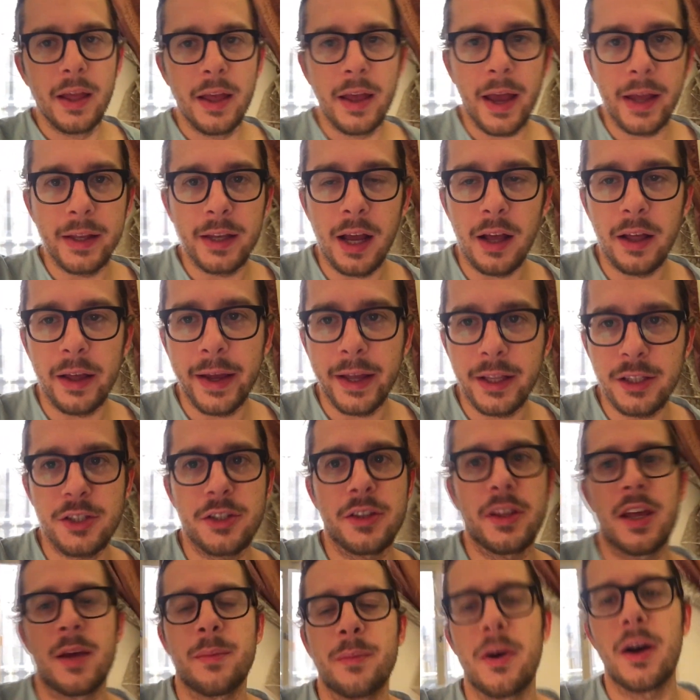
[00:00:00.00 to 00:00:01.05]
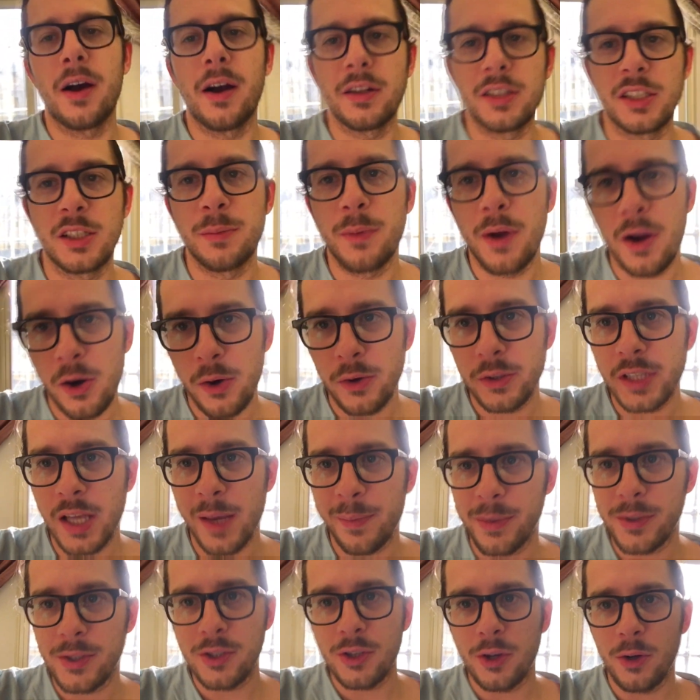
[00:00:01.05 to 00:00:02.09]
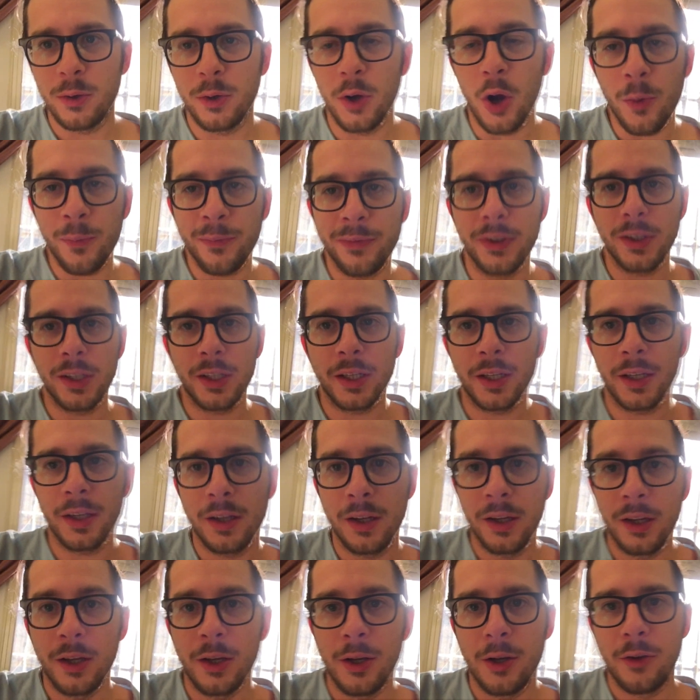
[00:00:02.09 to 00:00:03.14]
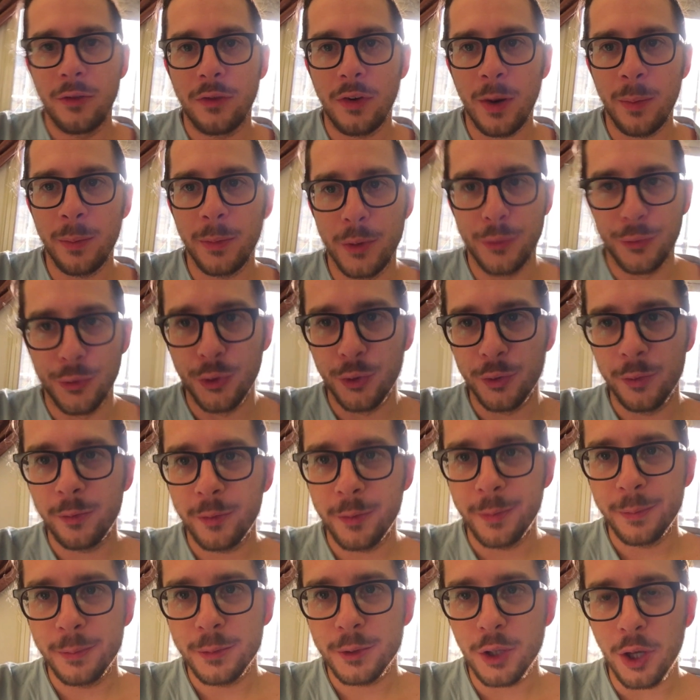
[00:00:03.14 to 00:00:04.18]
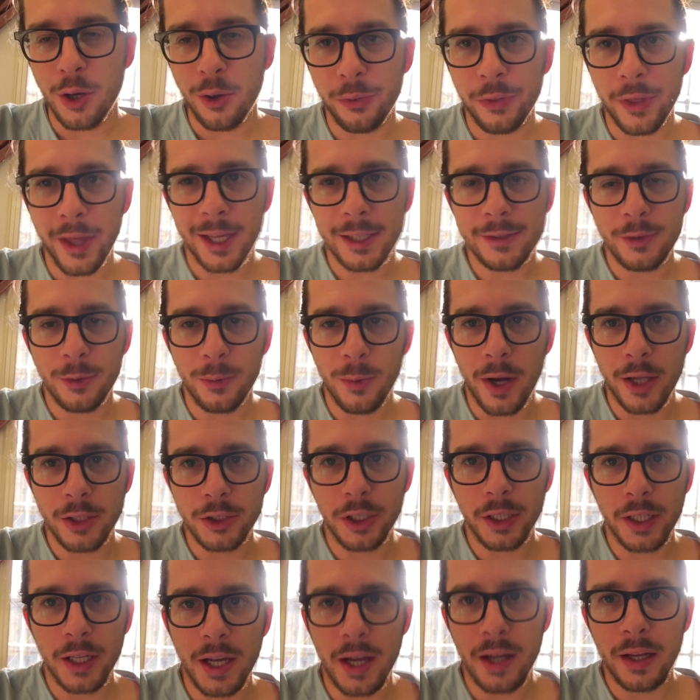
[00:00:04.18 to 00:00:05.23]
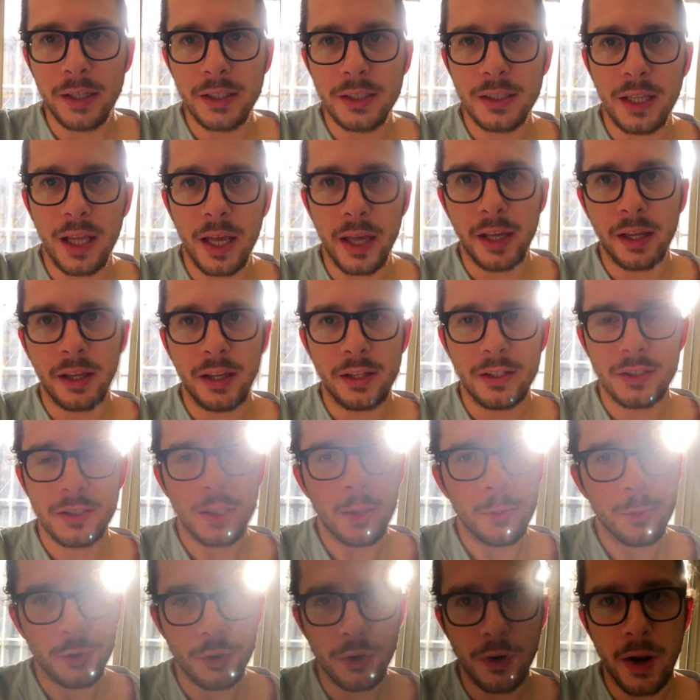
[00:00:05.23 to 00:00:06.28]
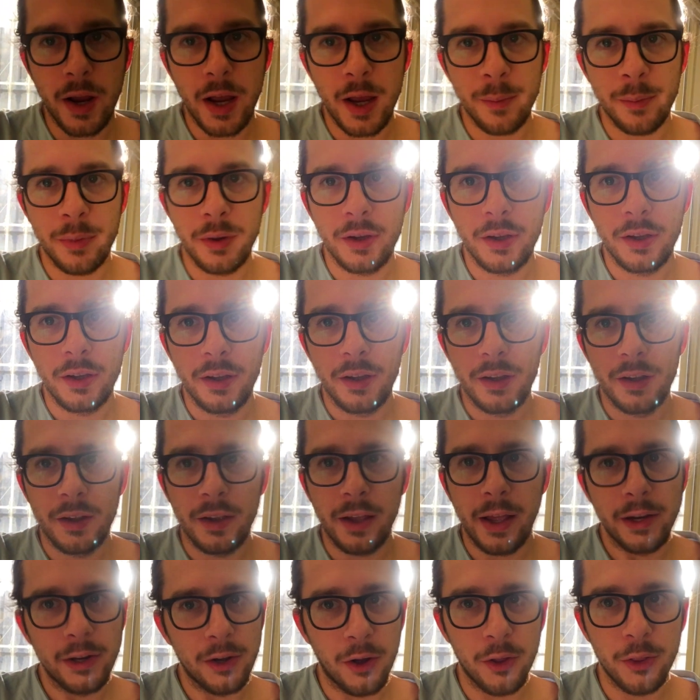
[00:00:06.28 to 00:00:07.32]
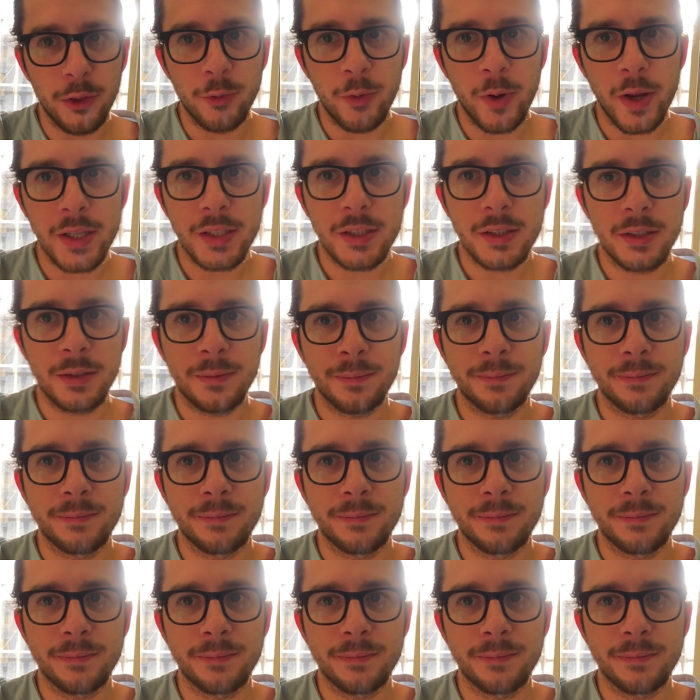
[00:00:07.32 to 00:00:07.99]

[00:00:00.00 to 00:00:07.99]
And I'll answer them on tomorrow's episode, hopefully from the roof. So thanks for watching, guys. Like, subscribe, and all the rest.